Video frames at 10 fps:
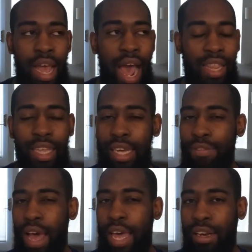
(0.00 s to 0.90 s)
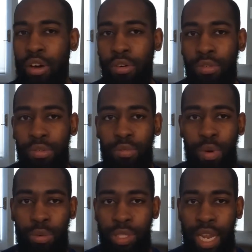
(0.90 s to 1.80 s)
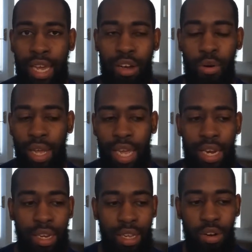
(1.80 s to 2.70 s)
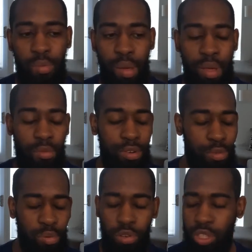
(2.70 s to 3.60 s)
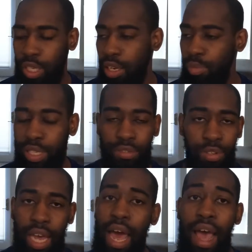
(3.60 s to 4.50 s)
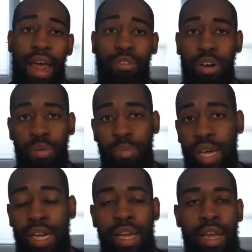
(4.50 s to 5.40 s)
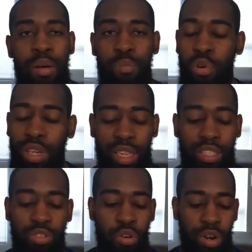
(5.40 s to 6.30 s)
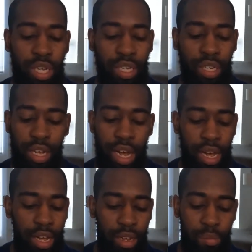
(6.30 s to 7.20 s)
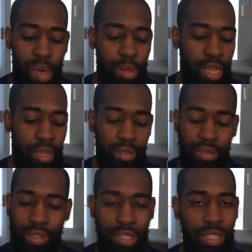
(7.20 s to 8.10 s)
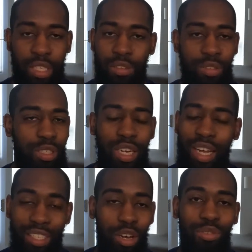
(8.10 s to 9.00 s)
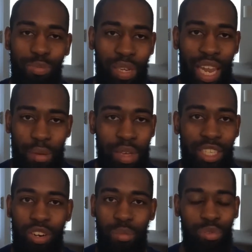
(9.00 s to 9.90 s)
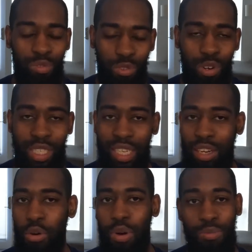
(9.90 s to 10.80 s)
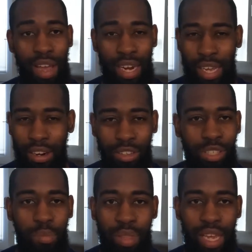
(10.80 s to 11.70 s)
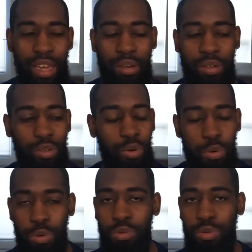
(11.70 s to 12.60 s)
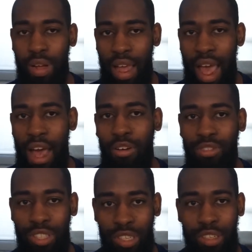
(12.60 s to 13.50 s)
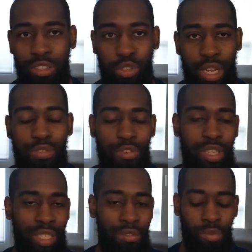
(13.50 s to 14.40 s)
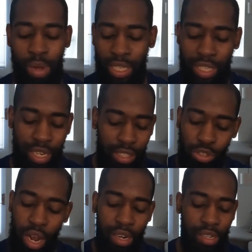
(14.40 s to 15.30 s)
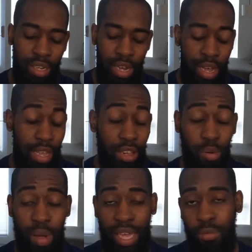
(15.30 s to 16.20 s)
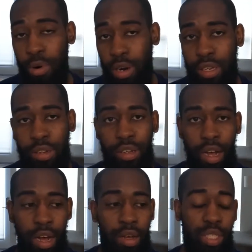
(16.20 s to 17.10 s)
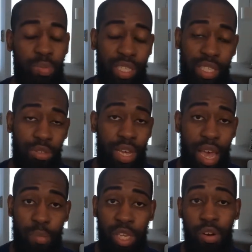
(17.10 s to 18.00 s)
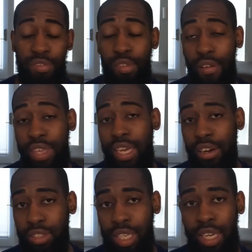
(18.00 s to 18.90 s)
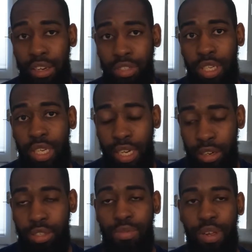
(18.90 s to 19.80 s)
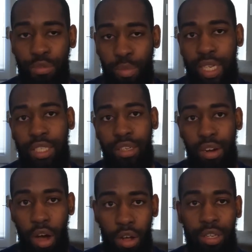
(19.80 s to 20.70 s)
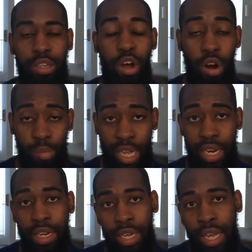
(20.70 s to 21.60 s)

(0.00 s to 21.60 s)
I think if I had known what it was like going in, you know, maybe I would have approached it a little bit differently. I don't know. But moral of the story, maybe don't be like me and try to brute force it. Go on Reddit or something, Google how to transfer this information, and try to, you know, make it work as best as you can. But, you know, if you have years and years and years of information on Garmin,